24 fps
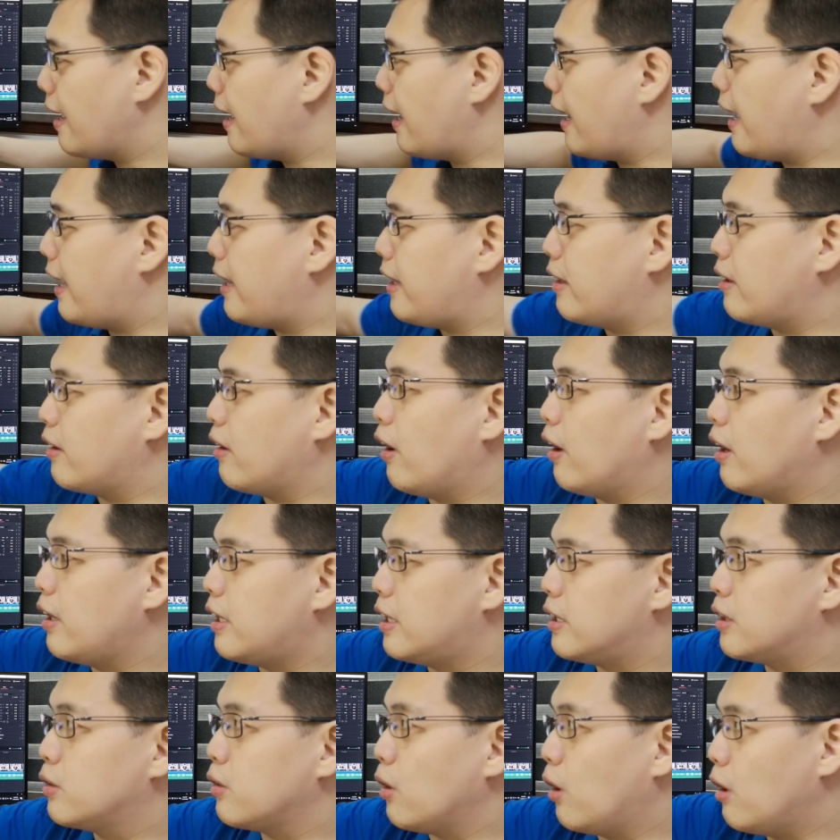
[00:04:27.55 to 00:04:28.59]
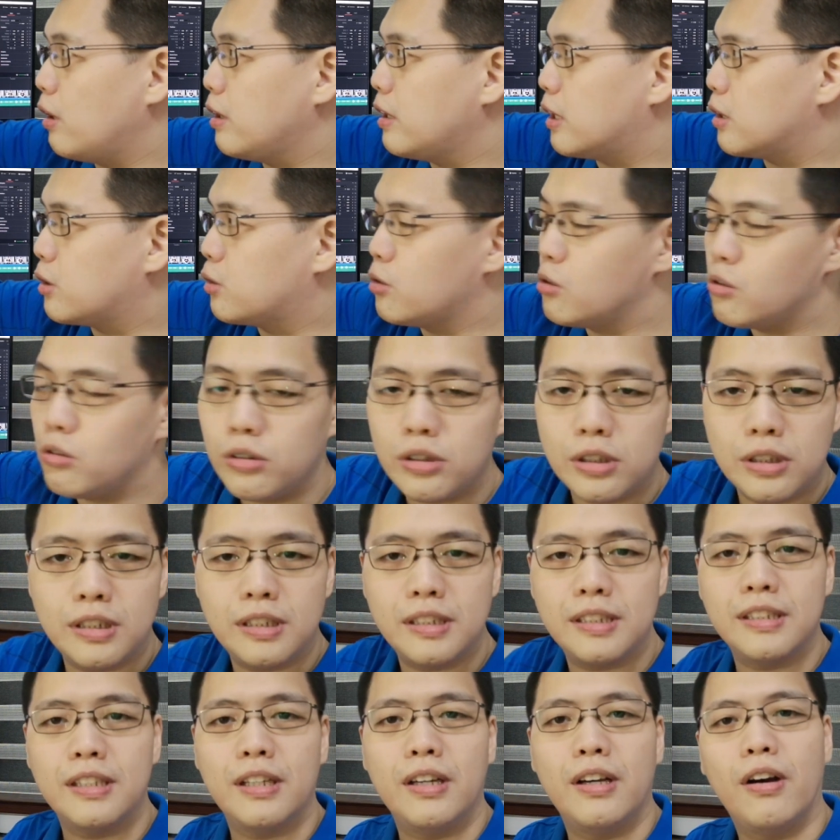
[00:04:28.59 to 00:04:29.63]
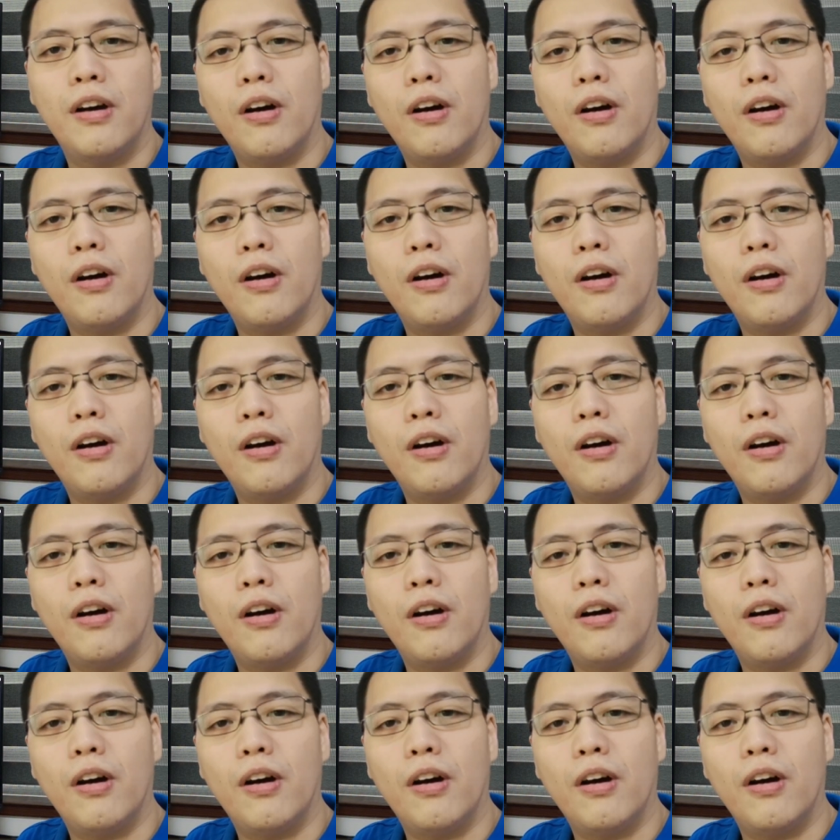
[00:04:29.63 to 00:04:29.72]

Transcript: and all the tools,